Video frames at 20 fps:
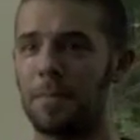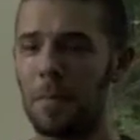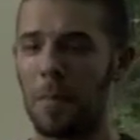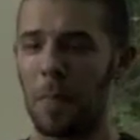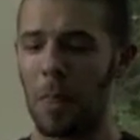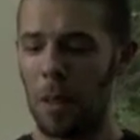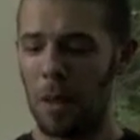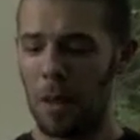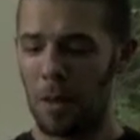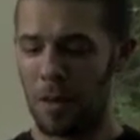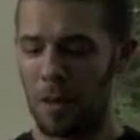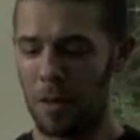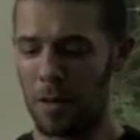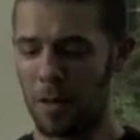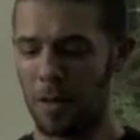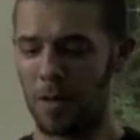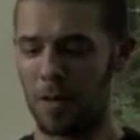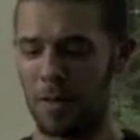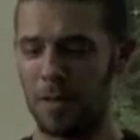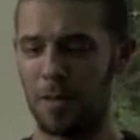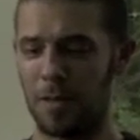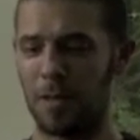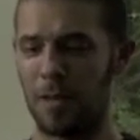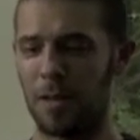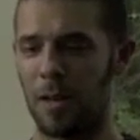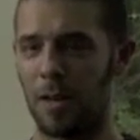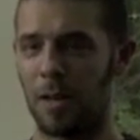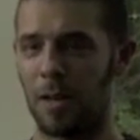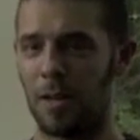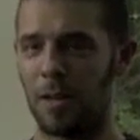How do you learn your
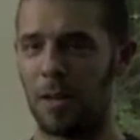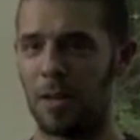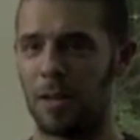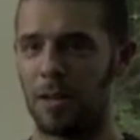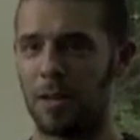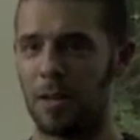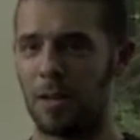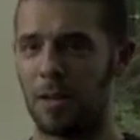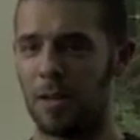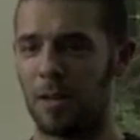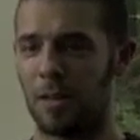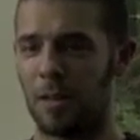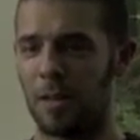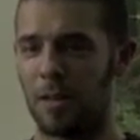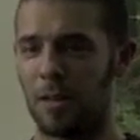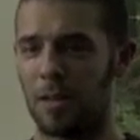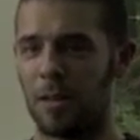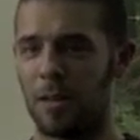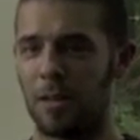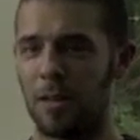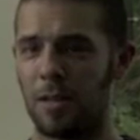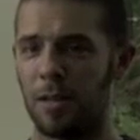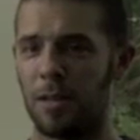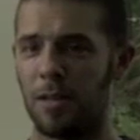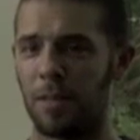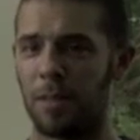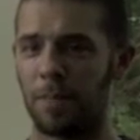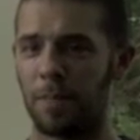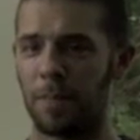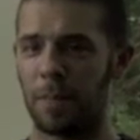lines? In earlier
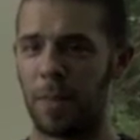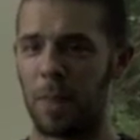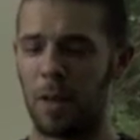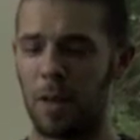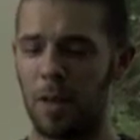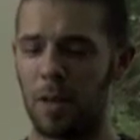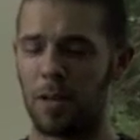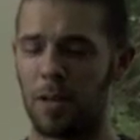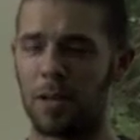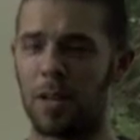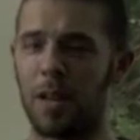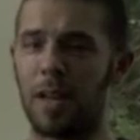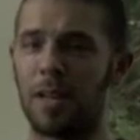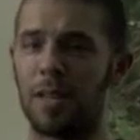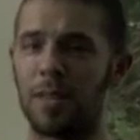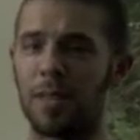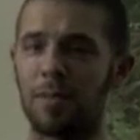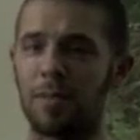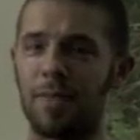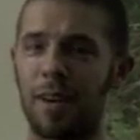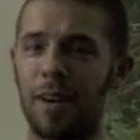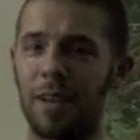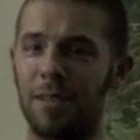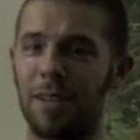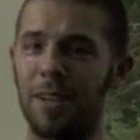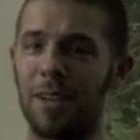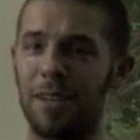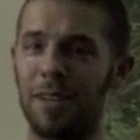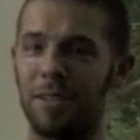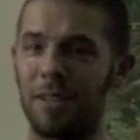parts, I talked about text work
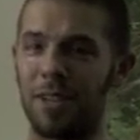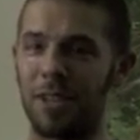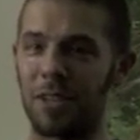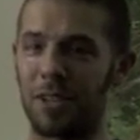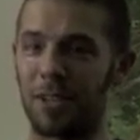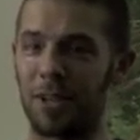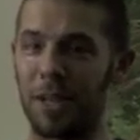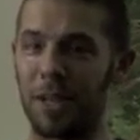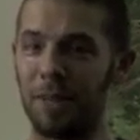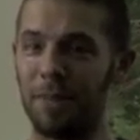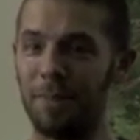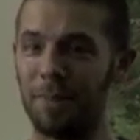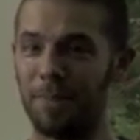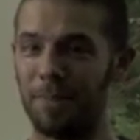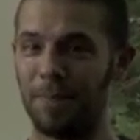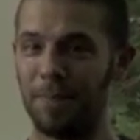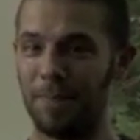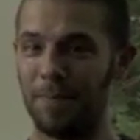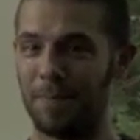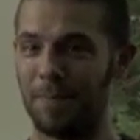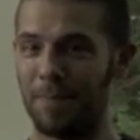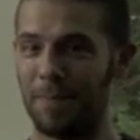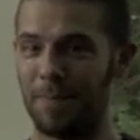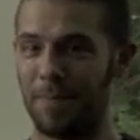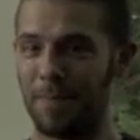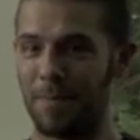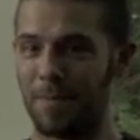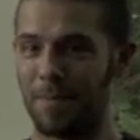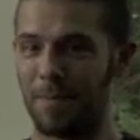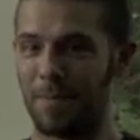and rehearsal. But
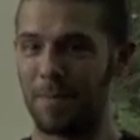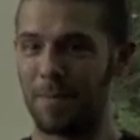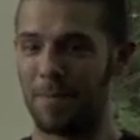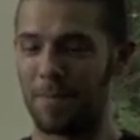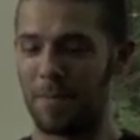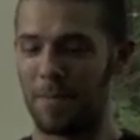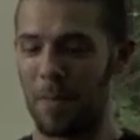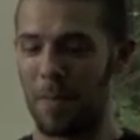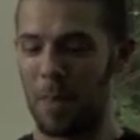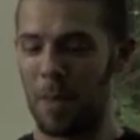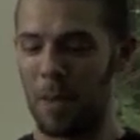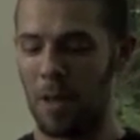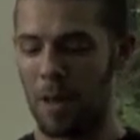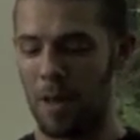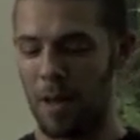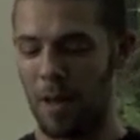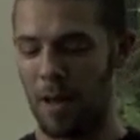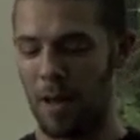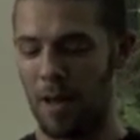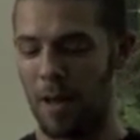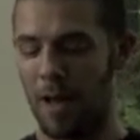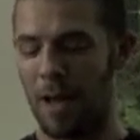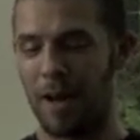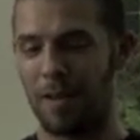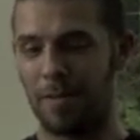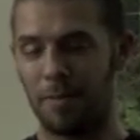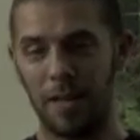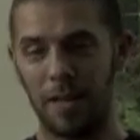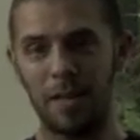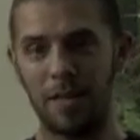what about memorization?
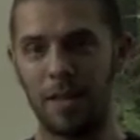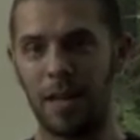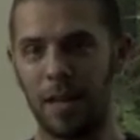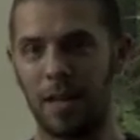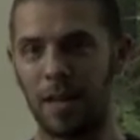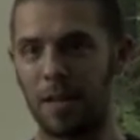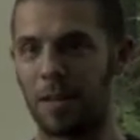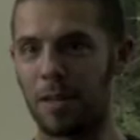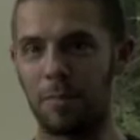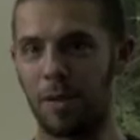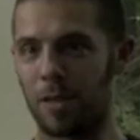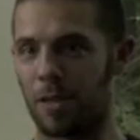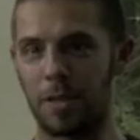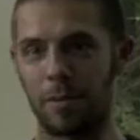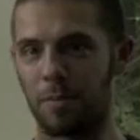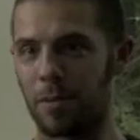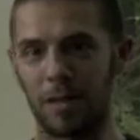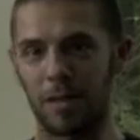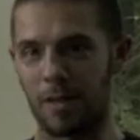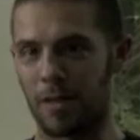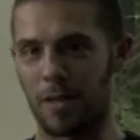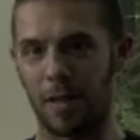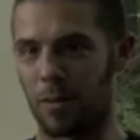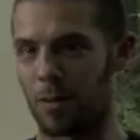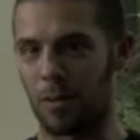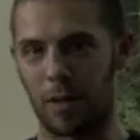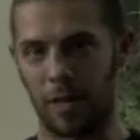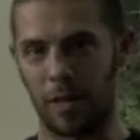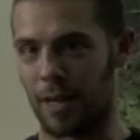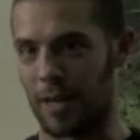For me, it
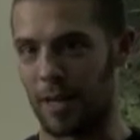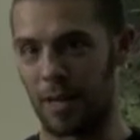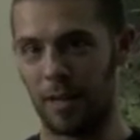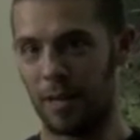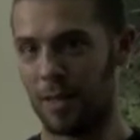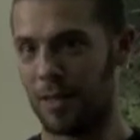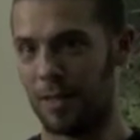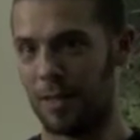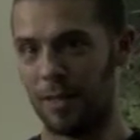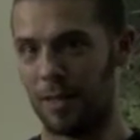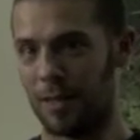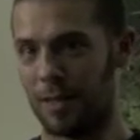starts with a comfortable place to